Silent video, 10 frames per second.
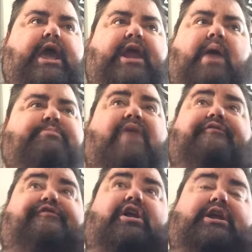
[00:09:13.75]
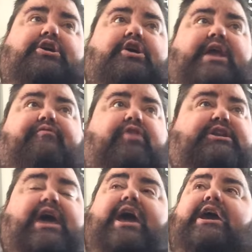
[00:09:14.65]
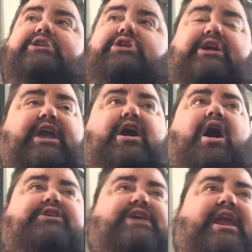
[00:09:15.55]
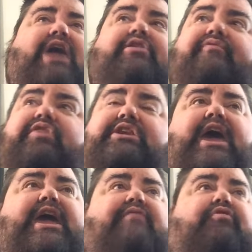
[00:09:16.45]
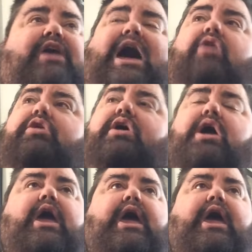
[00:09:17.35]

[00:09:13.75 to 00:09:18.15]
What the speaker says: And I'm not feeling good every day to get content out every day, every hour.